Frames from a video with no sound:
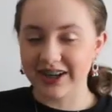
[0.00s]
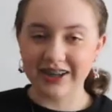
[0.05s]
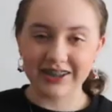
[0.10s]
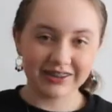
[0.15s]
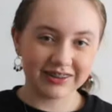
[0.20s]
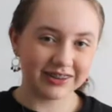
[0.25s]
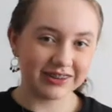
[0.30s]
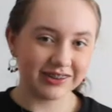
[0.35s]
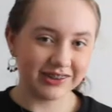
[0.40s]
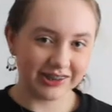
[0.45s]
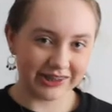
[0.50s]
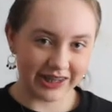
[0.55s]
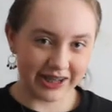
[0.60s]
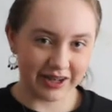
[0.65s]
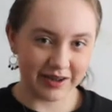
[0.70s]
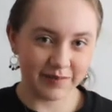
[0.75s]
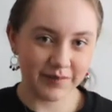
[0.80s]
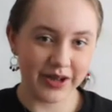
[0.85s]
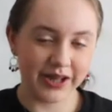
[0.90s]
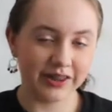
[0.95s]
Uncle
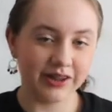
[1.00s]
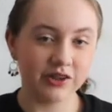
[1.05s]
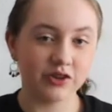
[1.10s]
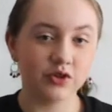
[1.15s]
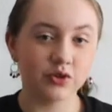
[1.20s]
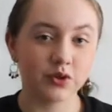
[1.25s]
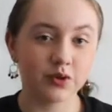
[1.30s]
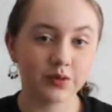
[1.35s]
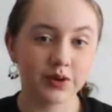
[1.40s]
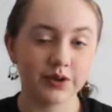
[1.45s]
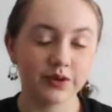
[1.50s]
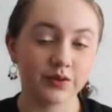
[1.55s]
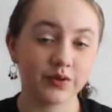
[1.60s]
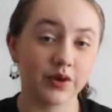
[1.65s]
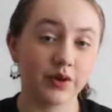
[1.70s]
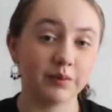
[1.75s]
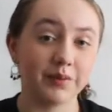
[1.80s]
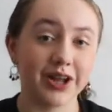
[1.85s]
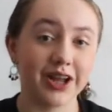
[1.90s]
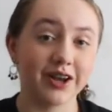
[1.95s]
Jim, and the jewelry is
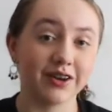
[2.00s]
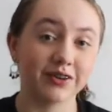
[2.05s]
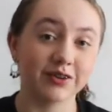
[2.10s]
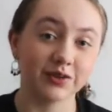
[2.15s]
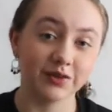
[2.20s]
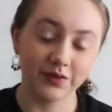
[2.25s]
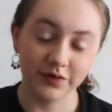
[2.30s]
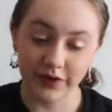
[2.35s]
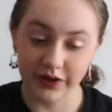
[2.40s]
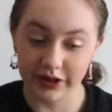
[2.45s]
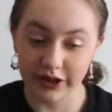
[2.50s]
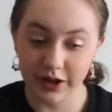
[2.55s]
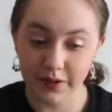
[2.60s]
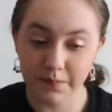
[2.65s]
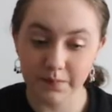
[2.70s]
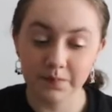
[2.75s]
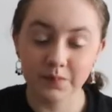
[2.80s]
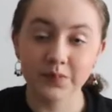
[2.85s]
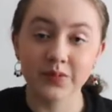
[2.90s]
from my uncle Philip